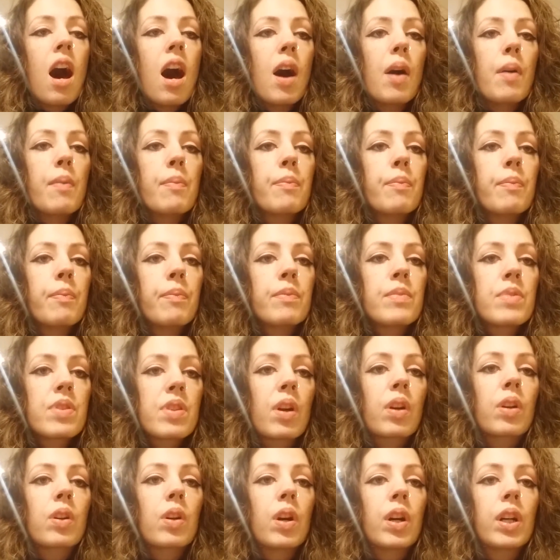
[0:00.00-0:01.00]

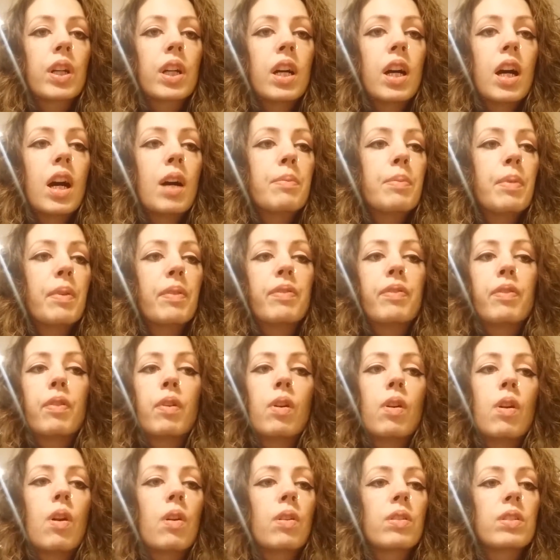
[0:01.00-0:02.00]
So I got a car, but
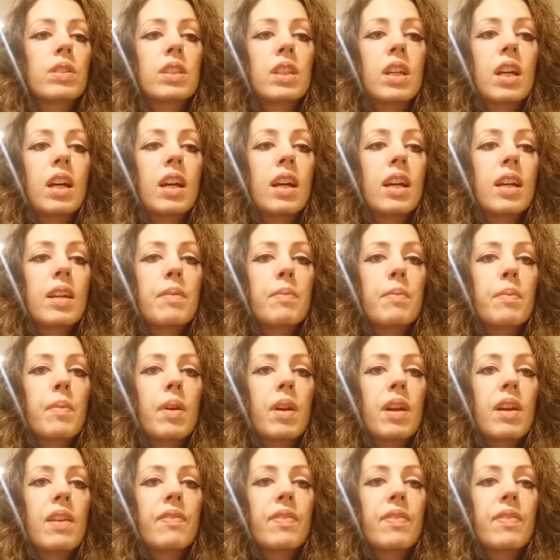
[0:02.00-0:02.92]
for a long time,